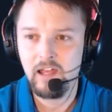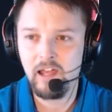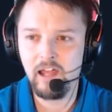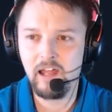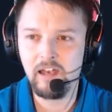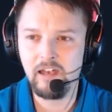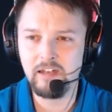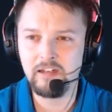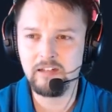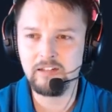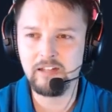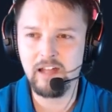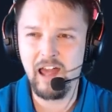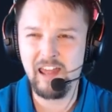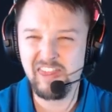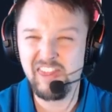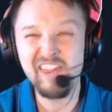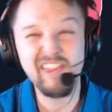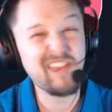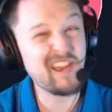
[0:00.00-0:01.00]
And I
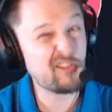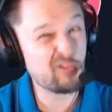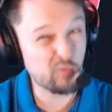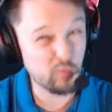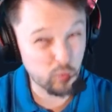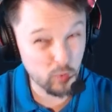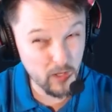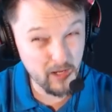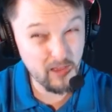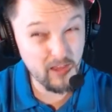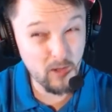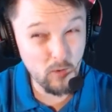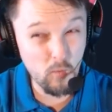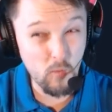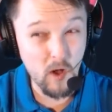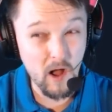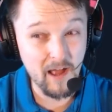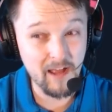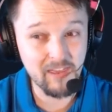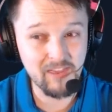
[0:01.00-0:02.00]
think that's really
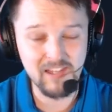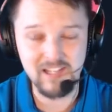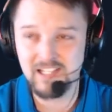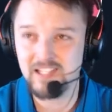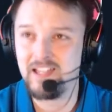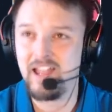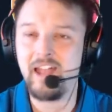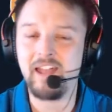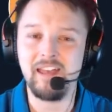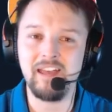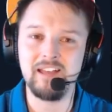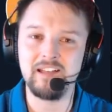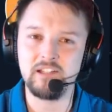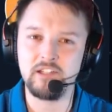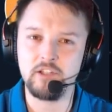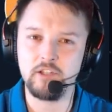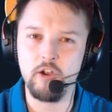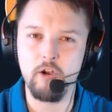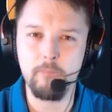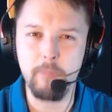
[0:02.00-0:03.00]
why this deck is
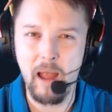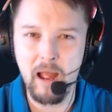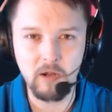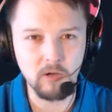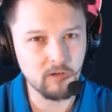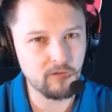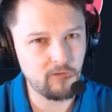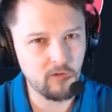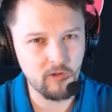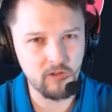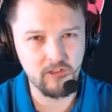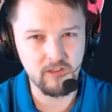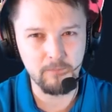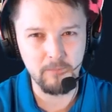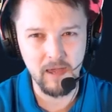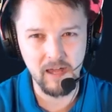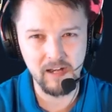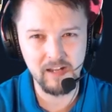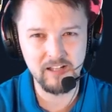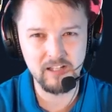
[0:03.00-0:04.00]
so powerful in the
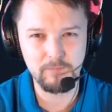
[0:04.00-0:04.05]
meta,